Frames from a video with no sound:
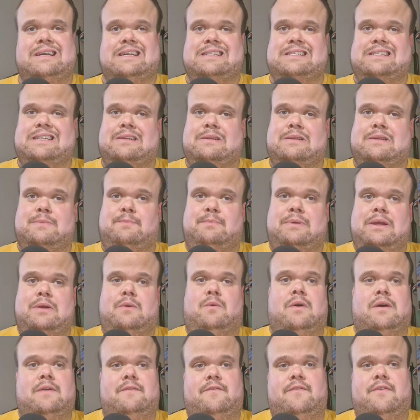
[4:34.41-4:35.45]
So it's a big
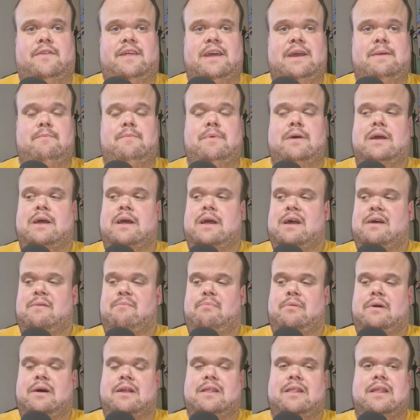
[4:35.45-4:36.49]
one for them,
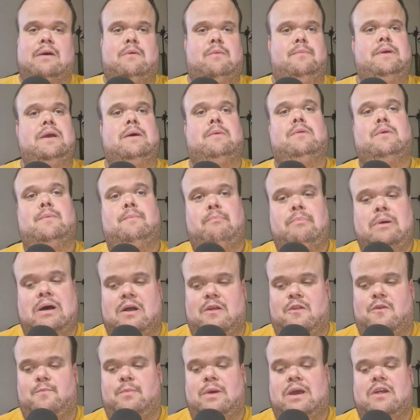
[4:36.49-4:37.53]
but they'll be able to
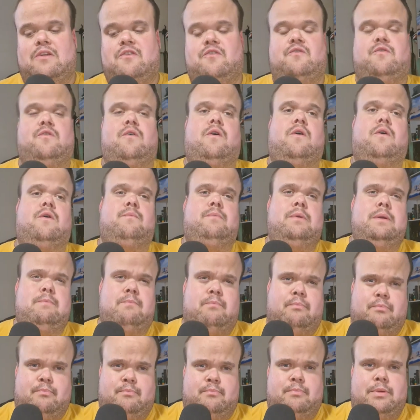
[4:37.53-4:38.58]
bounce back strong, be
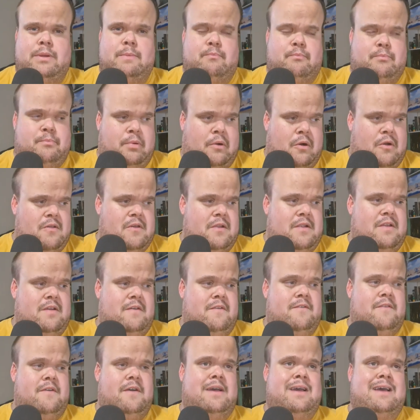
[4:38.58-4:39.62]
be
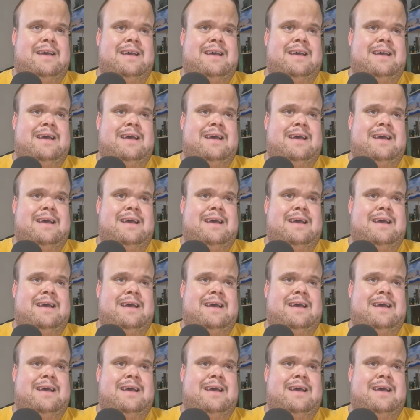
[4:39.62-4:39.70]
positive